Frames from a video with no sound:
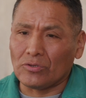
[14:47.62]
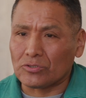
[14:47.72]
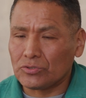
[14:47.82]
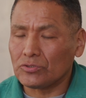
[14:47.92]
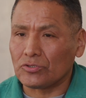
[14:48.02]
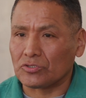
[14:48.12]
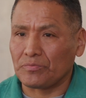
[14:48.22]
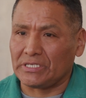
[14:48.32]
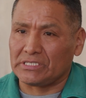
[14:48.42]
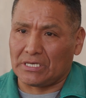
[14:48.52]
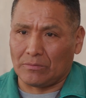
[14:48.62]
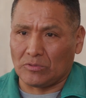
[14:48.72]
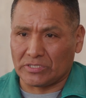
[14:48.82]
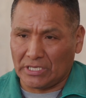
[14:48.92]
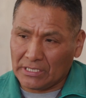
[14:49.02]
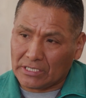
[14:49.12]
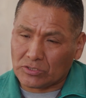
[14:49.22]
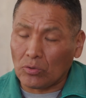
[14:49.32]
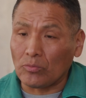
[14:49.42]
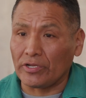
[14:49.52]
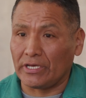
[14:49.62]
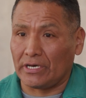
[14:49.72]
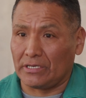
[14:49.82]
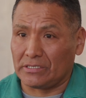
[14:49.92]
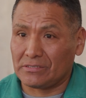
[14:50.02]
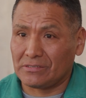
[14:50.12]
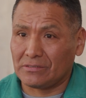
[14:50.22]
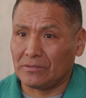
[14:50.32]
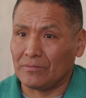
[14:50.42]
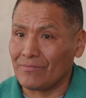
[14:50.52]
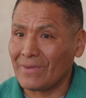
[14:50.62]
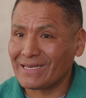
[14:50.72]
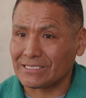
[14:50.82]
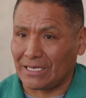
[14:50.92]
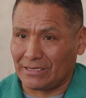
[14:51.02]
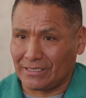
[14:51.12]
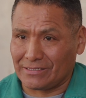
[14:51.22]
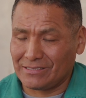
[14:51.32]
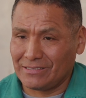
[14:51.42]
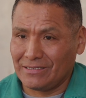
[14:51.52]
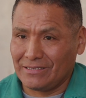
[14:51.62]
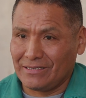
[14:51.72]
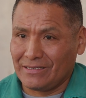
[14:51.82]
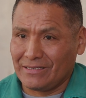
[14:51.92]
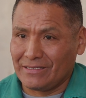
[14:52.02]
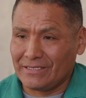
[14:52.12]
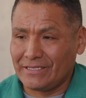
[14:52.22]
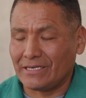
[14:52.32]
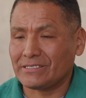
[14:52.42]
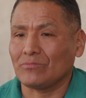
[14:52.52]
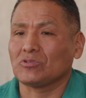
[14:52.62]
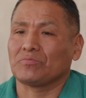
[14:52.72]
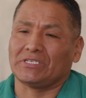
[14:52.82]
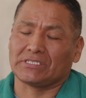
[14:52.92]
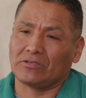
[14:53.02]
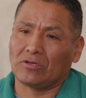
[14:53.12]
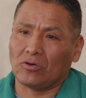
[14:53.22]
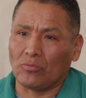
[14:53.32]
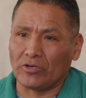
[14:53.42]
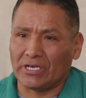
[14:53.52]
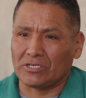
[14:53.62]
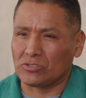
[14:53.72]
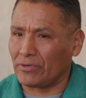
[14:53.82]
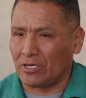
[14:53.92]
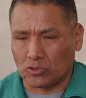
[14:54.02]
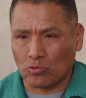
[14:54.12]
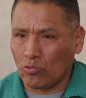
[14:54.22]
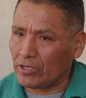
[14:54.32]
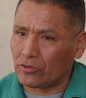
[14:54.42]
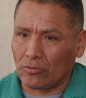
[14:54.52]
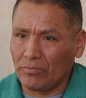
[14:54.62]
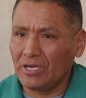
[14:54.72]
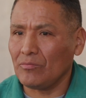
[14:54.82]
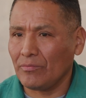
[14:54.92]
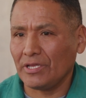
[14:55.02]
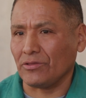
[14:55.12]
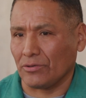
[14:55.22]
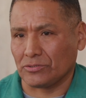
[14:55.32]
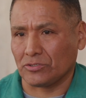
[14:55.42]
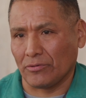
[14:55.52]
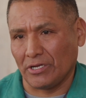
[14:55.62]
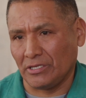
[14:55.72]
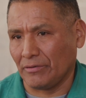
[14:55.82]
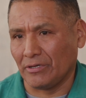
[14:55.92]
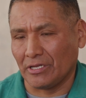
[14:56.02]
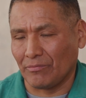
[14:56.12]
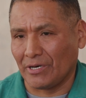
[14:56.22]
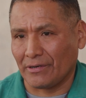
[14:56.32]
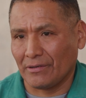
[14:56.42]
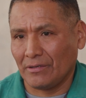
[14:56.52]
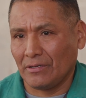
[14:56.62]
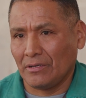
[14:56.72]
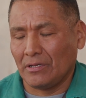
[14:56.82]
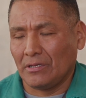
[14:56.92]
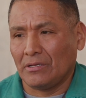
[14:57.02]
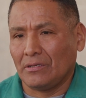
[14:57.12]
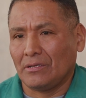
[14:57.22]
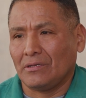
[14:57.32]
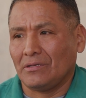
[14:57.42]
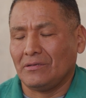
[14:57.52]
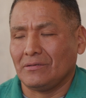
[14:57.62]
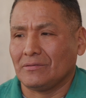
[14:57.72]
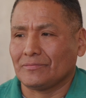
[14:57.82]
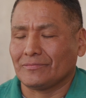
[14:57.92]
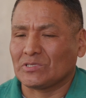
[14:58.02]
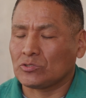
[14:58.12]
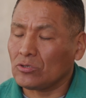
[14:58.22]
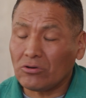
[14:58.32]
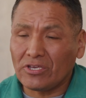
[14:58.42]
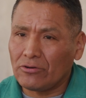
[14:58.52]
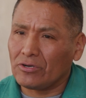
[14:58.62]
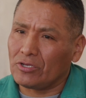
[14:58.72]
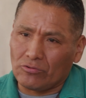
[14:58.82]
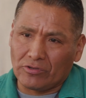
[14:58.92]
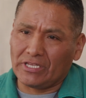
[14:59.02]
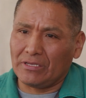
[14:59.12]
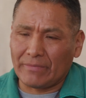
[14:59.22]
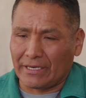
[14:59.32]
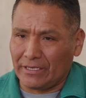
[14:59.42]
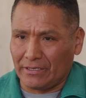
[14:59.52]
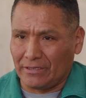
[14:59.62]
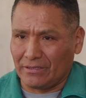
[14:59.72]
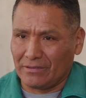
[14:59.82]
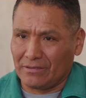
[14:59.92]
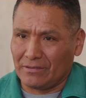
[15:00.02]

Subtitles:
It has been a wonderful experience for me to work with the people of the Chilka community. They are so grateful that someone has come to help them. They feel recognized and noticed.